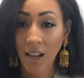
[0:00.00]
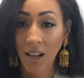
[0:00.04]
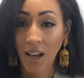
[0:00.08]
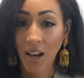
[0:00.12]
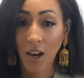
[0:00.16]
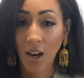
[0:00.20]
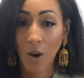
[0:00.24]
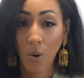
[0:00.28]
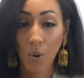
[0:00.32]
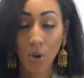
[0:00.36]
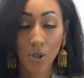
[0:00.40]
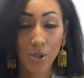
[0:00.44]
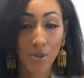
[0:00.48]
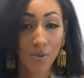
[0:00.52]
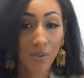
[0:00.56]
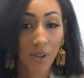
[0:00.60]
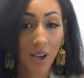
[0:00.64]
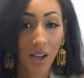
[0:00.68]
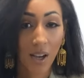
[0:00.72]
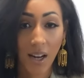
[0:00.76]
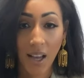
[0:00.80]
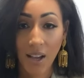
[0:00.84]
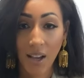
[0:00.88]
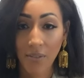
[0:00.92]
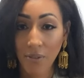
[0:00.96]
or do
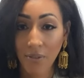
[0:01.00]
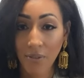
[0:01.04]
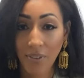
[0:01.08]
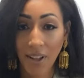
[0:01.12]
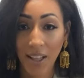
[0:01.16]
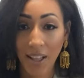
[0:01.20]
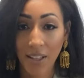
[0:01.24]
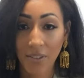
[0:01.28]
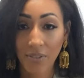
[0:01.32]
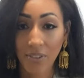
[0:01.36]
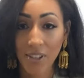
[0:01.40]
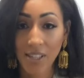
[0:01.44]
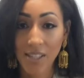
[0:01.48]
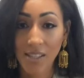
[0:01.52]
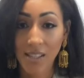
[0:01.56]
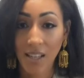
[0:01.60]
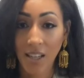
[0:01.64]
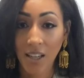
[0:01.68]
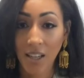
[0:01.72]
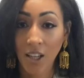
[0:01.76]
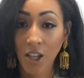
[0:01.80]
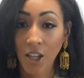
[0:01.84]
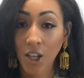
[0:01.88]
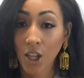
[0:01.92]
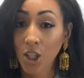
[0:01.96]
not have a valid
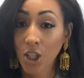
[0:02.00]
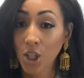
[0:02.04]
visa,